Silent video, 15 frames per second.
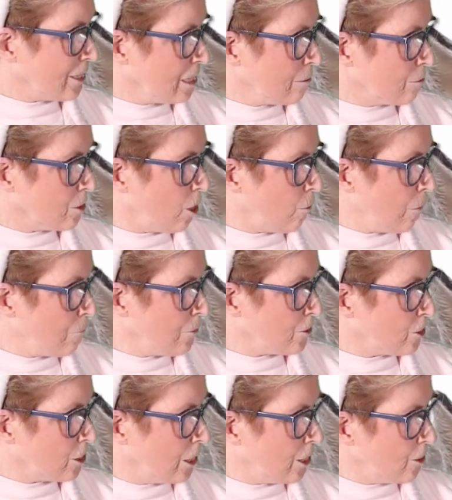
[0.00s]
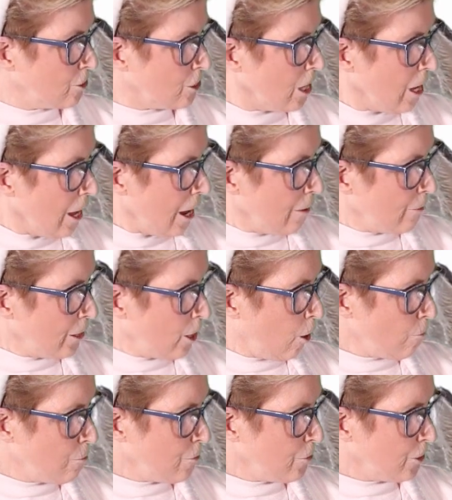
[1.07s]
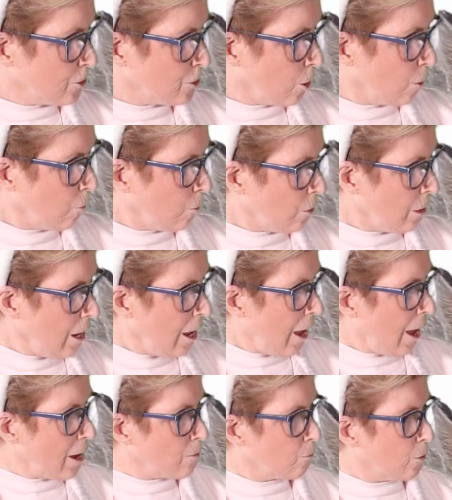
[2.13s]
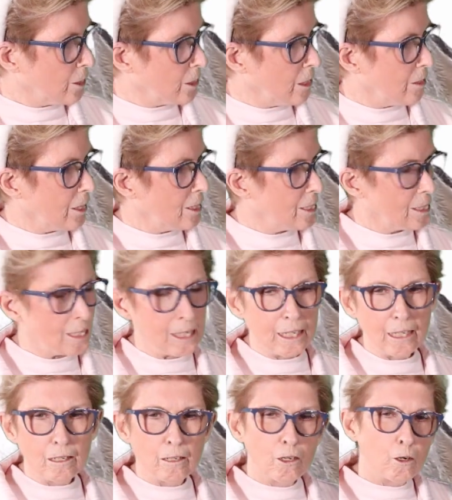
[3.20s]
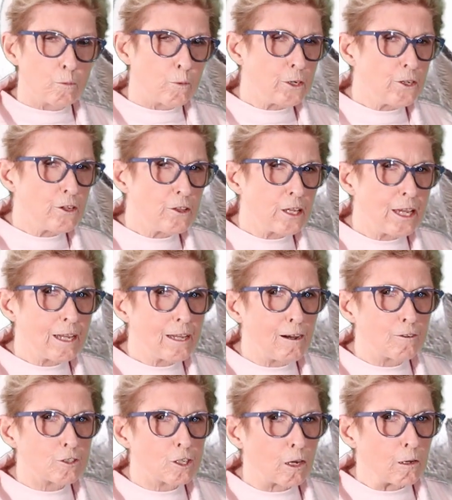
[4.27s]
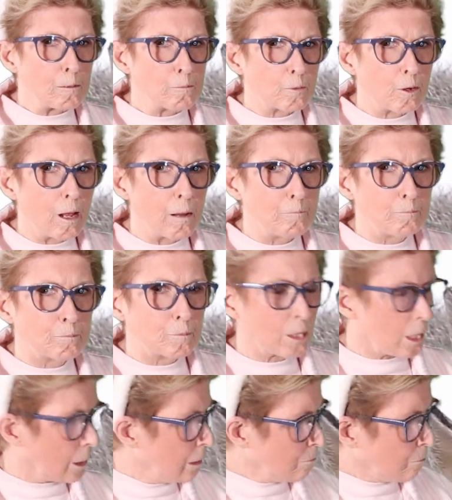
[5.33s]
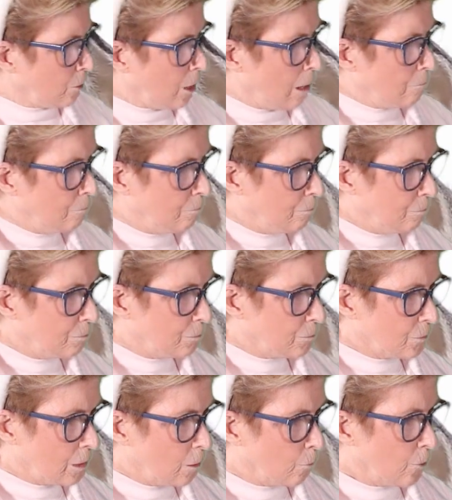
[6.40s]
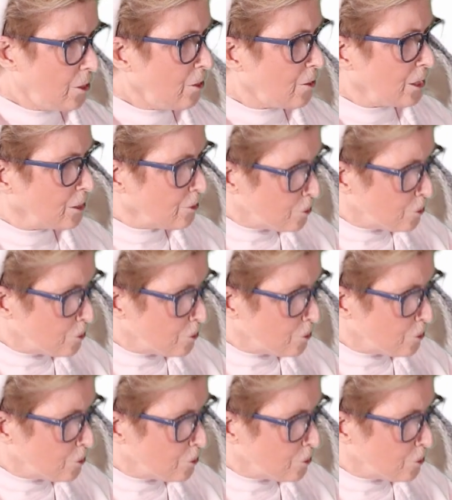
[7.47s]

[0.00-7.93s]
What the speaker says: tiptoe up the stairs, and they open the door, and what do they see? What do you think goes clip-clop, clip-clop? What are they